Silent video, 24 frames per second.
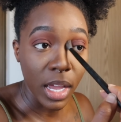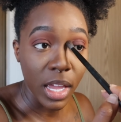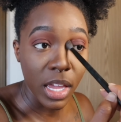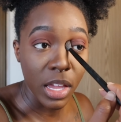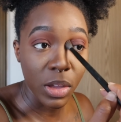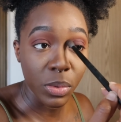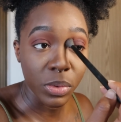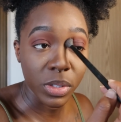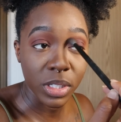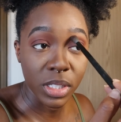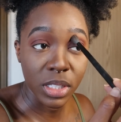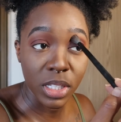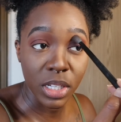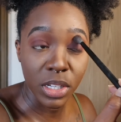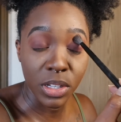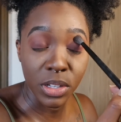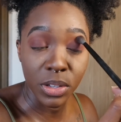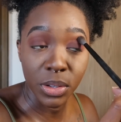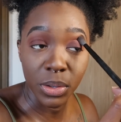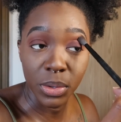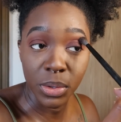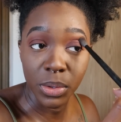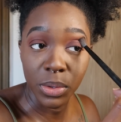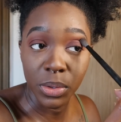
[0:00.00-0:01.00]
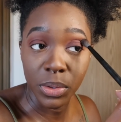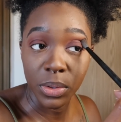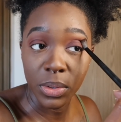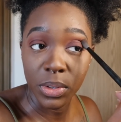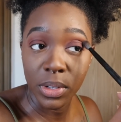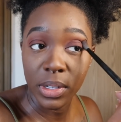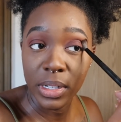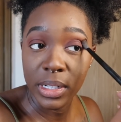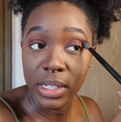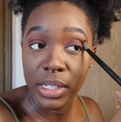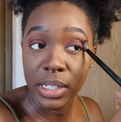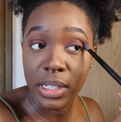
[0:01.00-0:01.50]
it was still
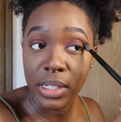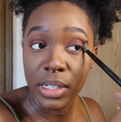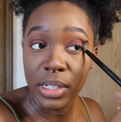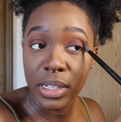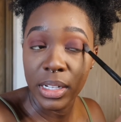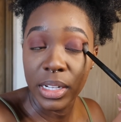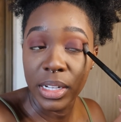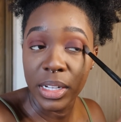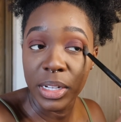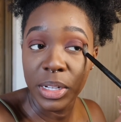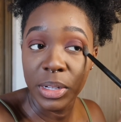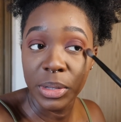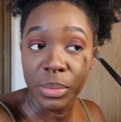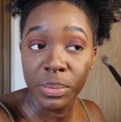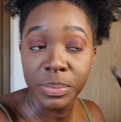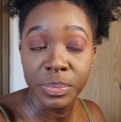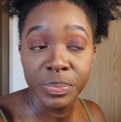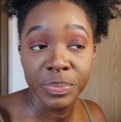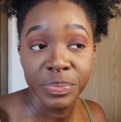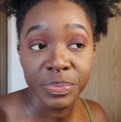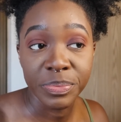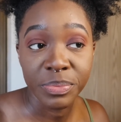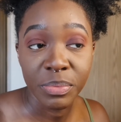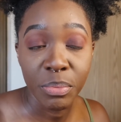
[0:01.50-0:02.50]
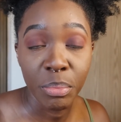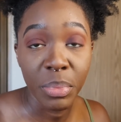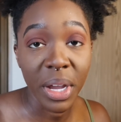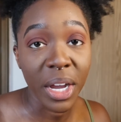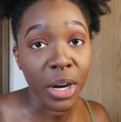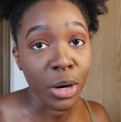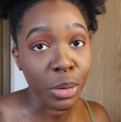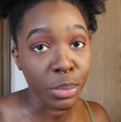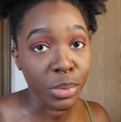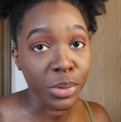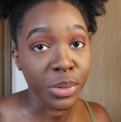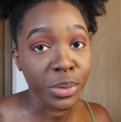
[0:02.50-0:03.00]
um,
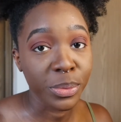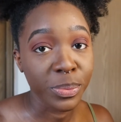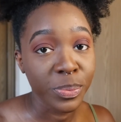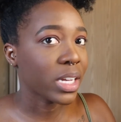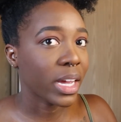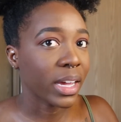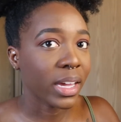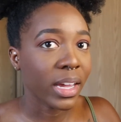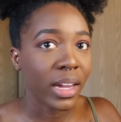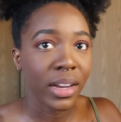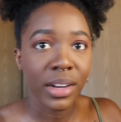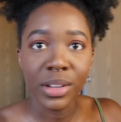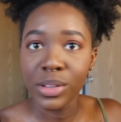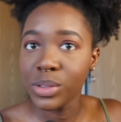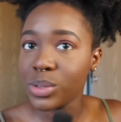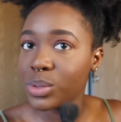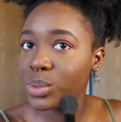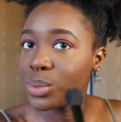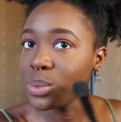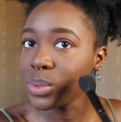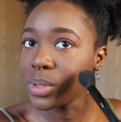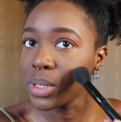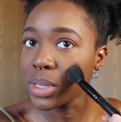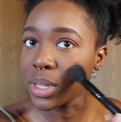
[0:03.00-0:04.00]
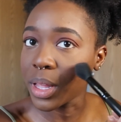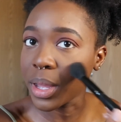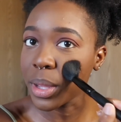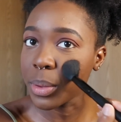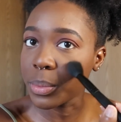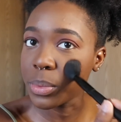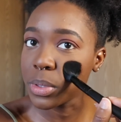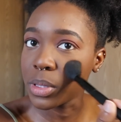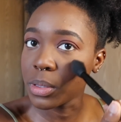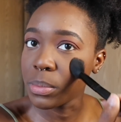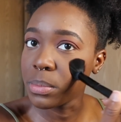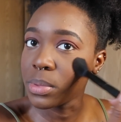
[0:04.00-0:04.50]
bearable. I kind of do a lot
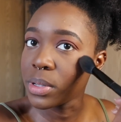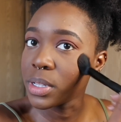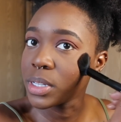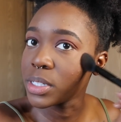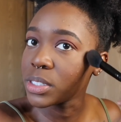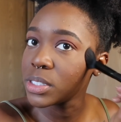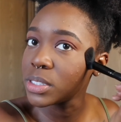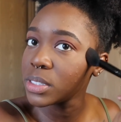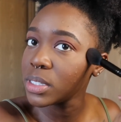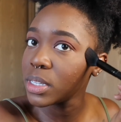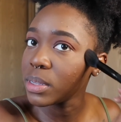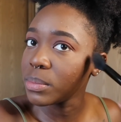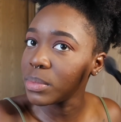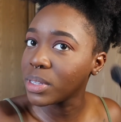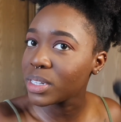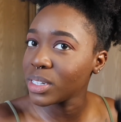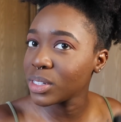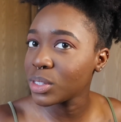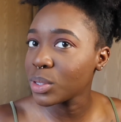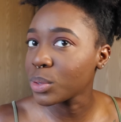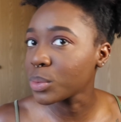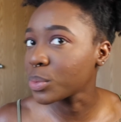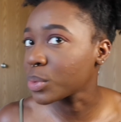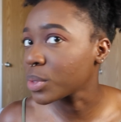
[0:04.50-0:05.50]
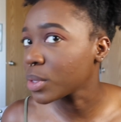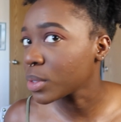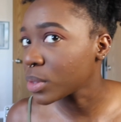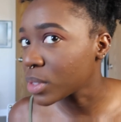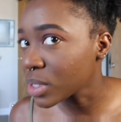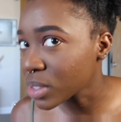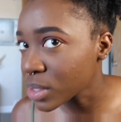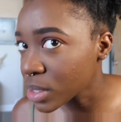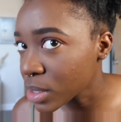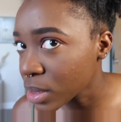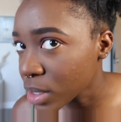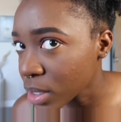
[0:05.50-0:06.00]
with the blush. I mean, it don't,
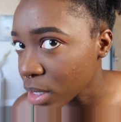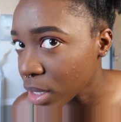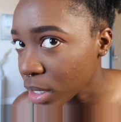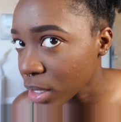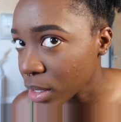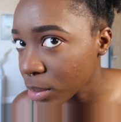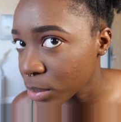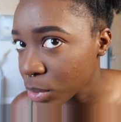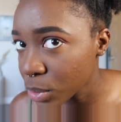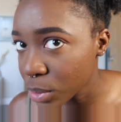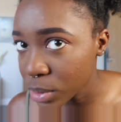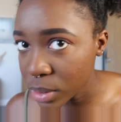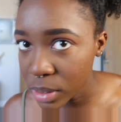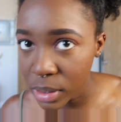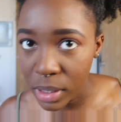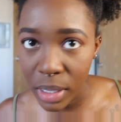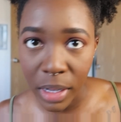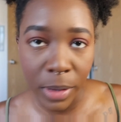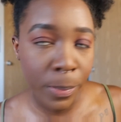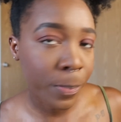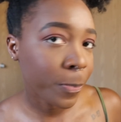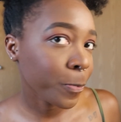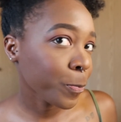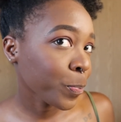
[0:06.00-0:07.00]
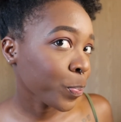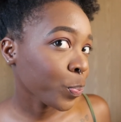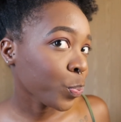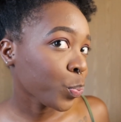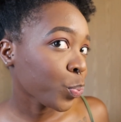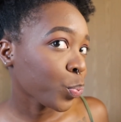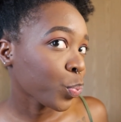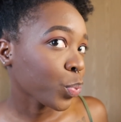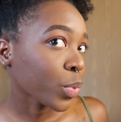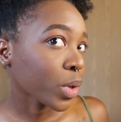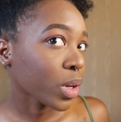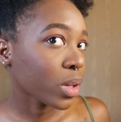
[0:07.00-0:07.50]
does it look like I'm doing a lot?
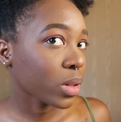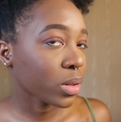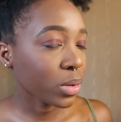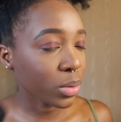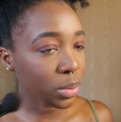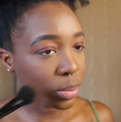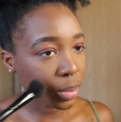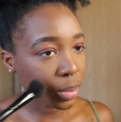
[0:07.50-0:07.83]
A little